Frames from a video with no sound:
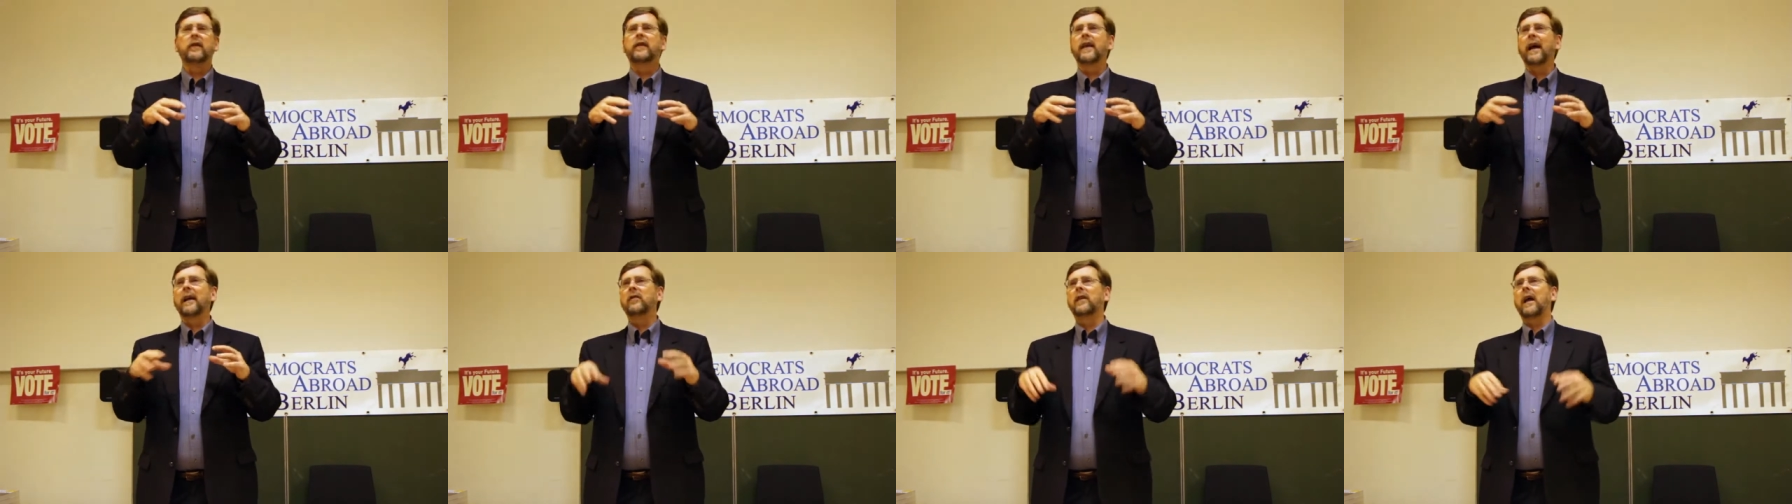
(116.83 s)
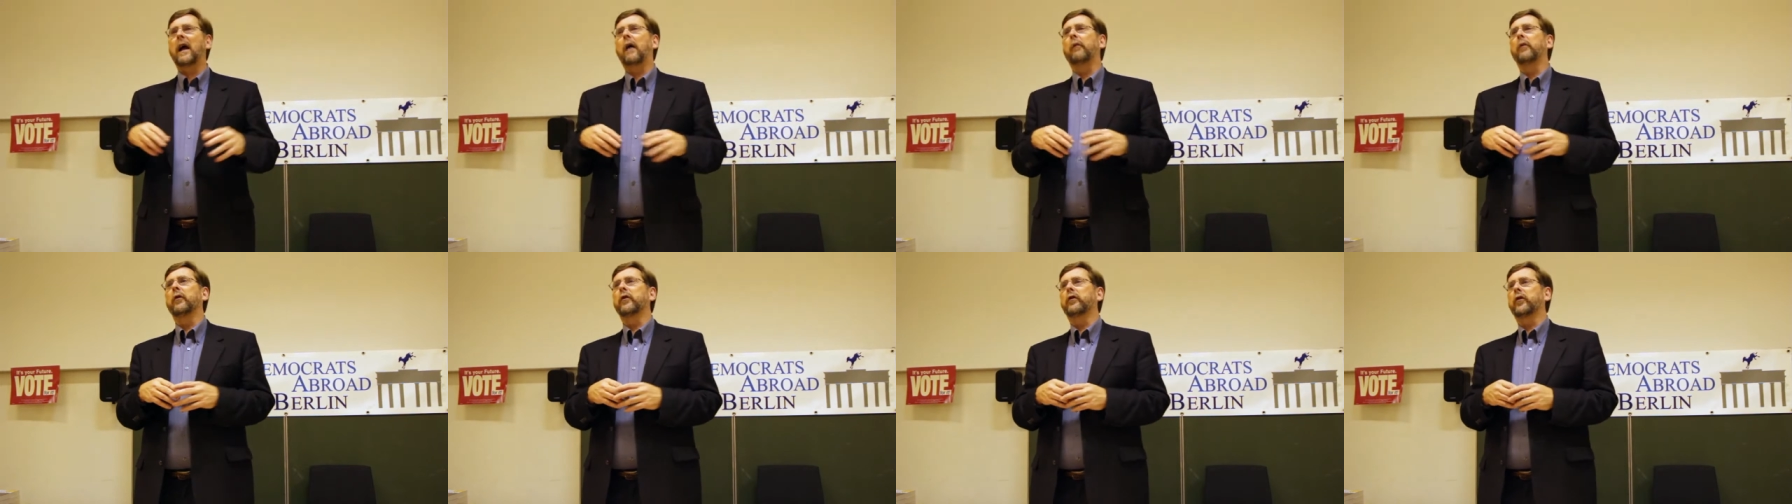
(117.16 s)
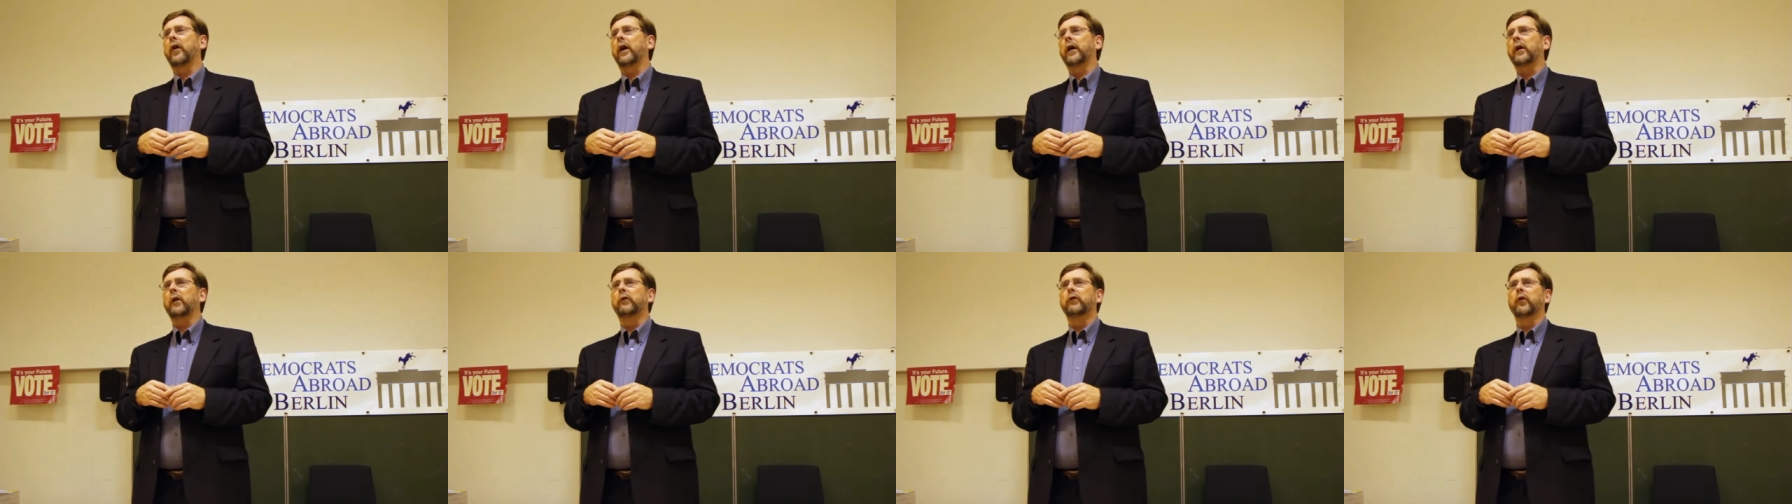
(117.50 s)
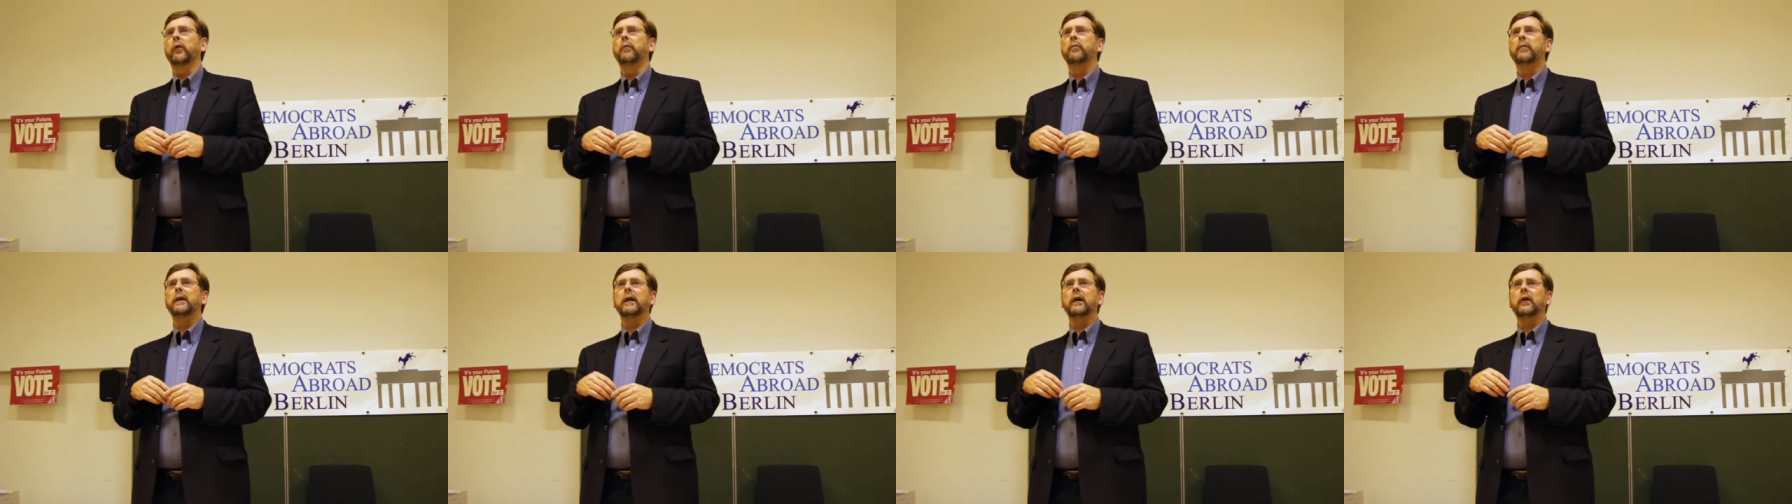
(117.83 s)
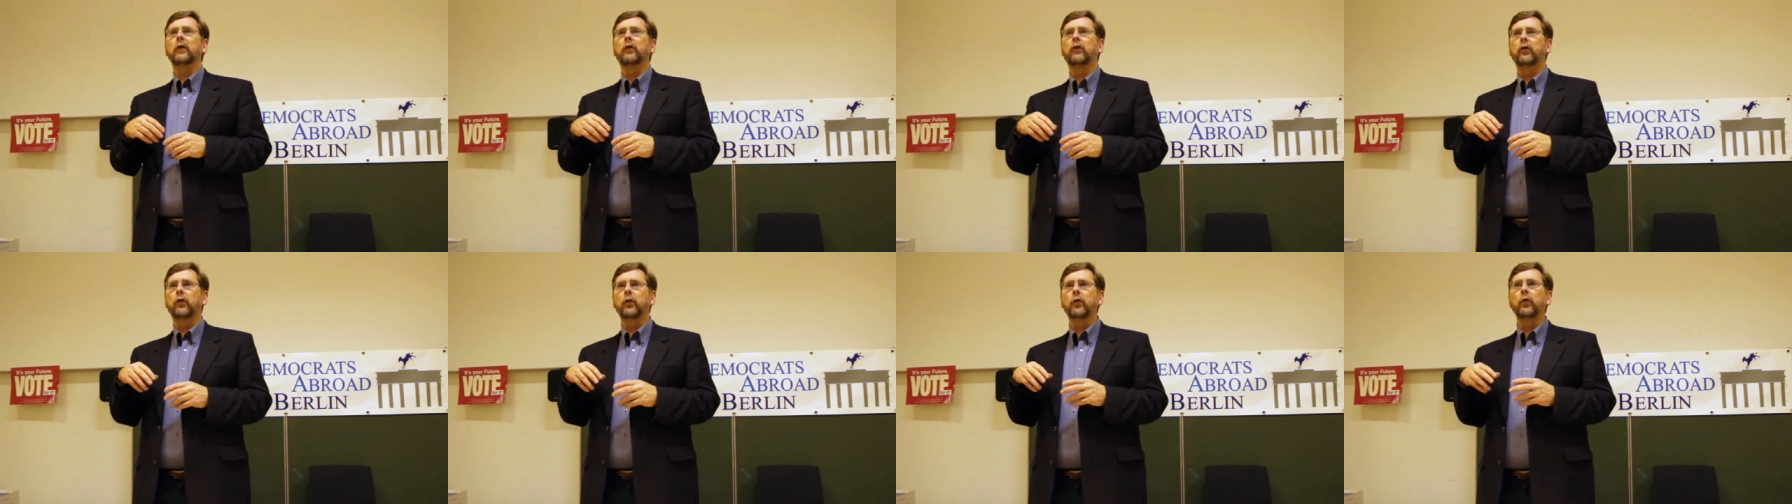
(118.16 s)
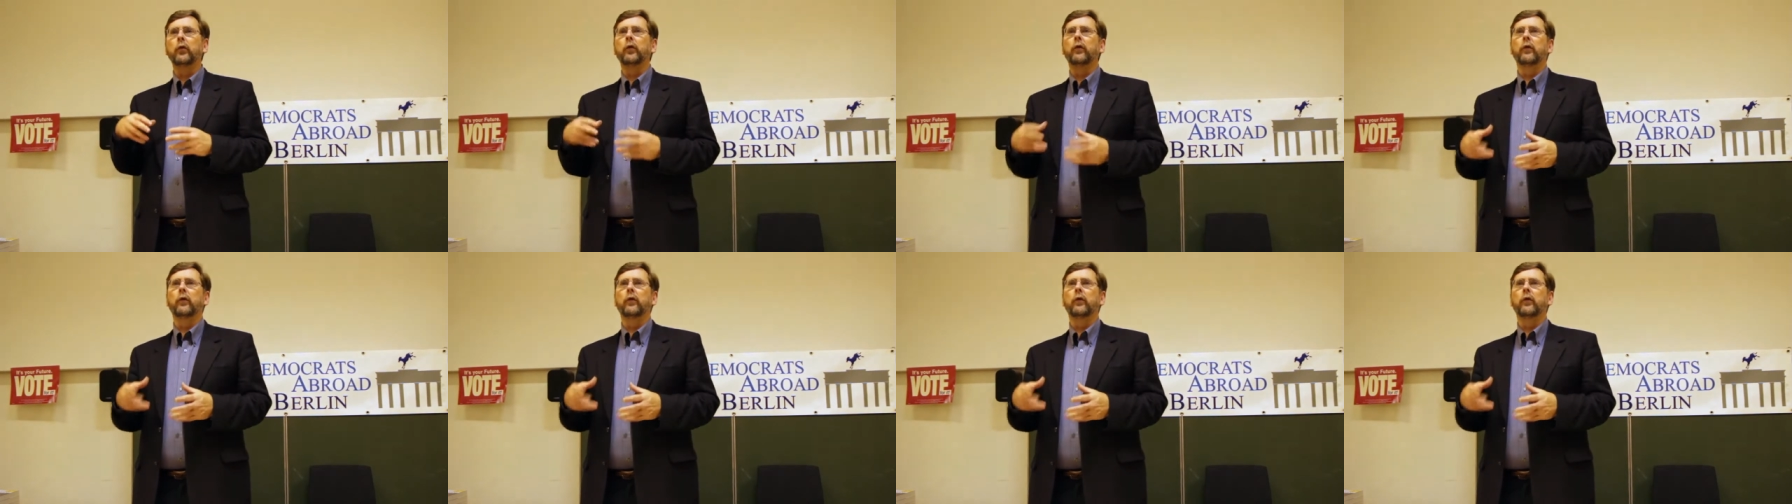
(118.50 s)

that downward cycle from being too,